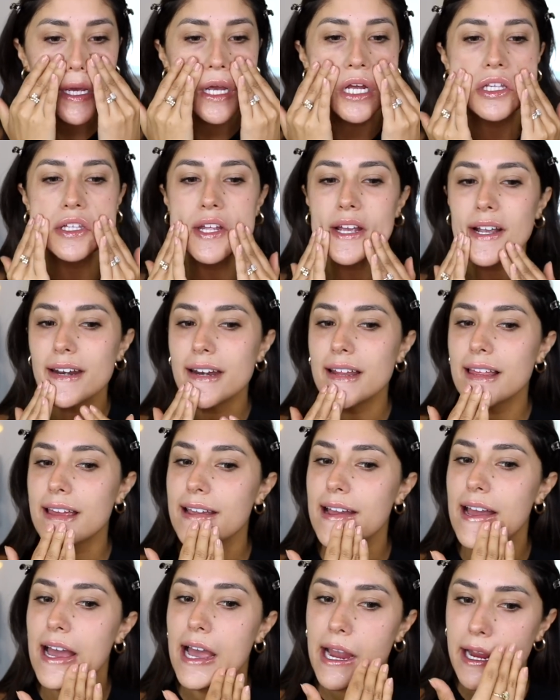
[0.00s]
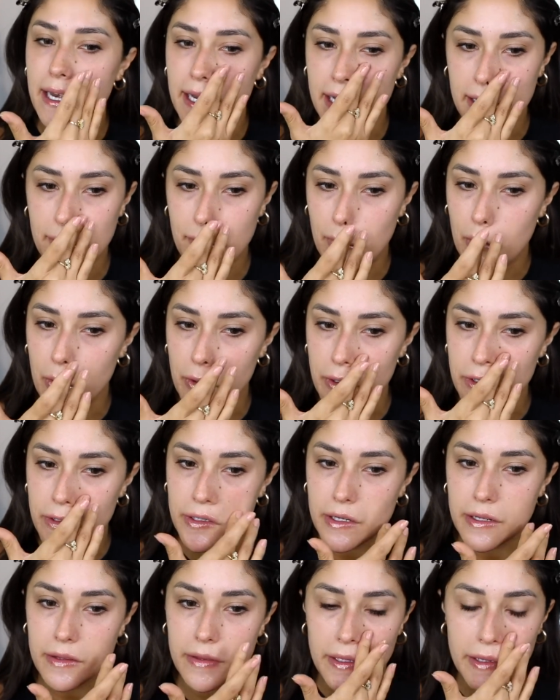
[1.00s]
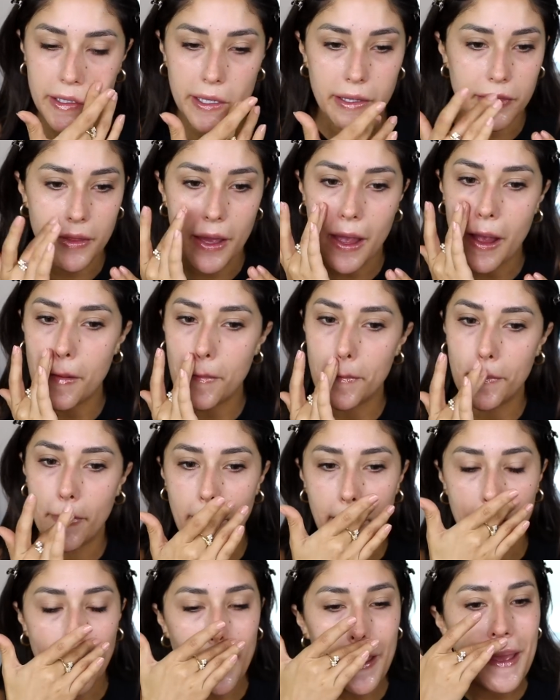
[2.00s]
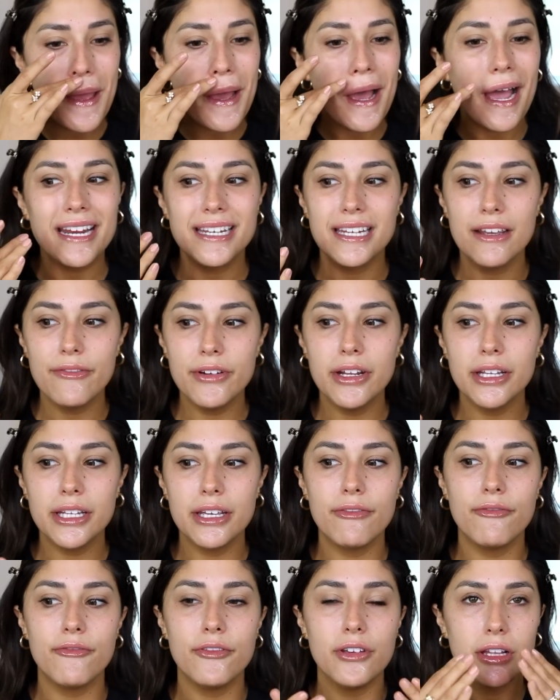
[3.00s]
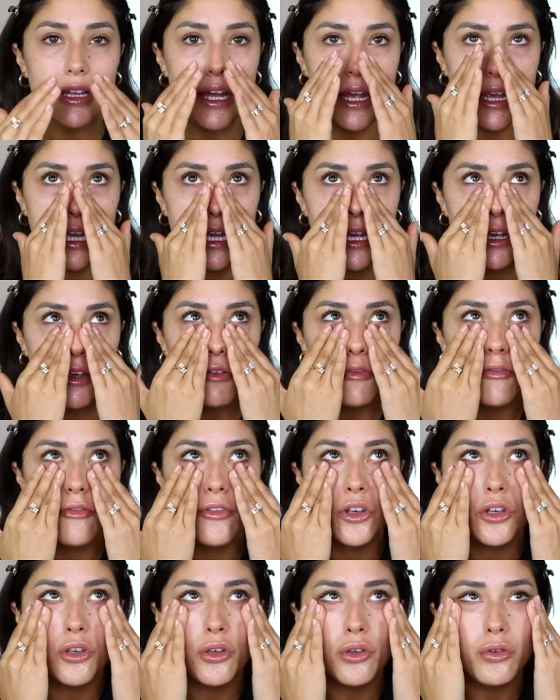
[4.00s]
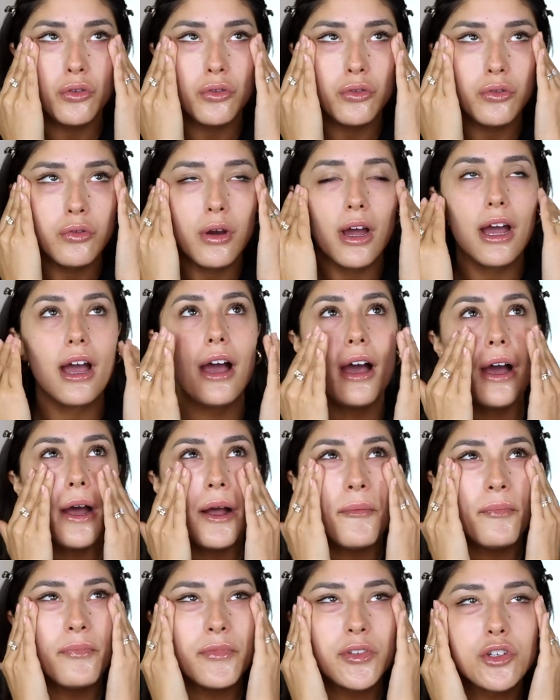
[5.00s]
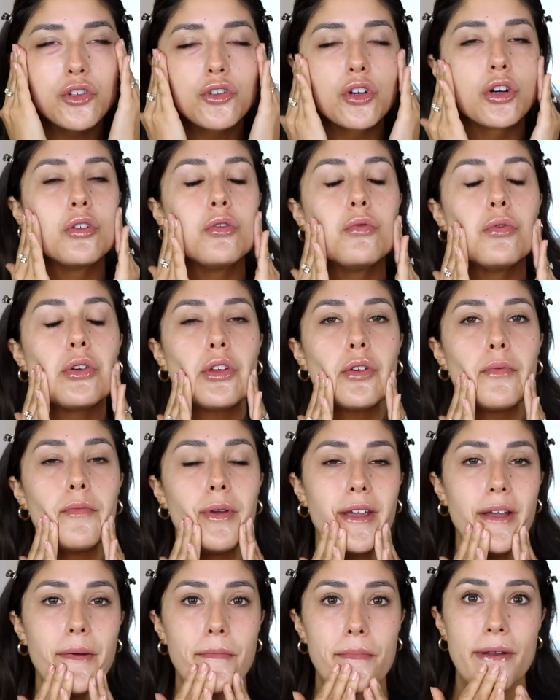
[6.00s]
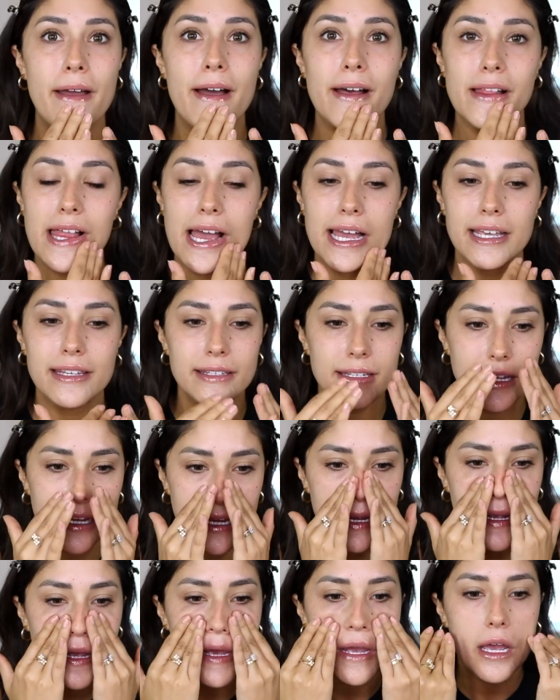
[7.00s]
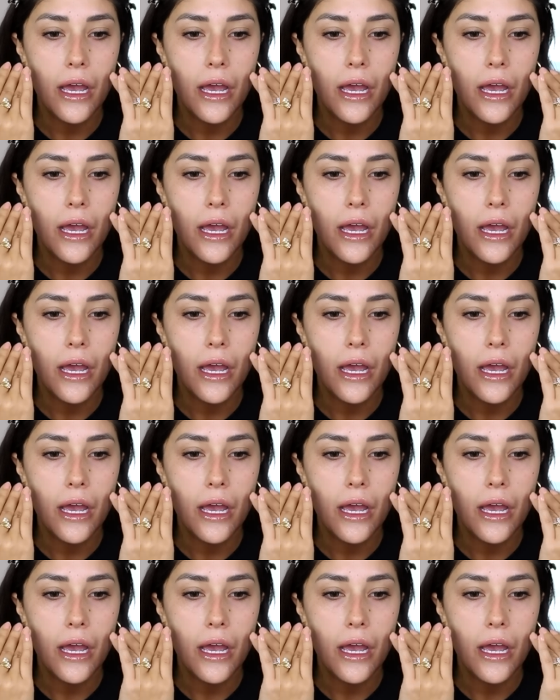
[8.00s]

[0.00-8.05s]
It's not gonna like hide any pores or anything like that, but I definitely feel like if you um, struggle with your makeup not lasting,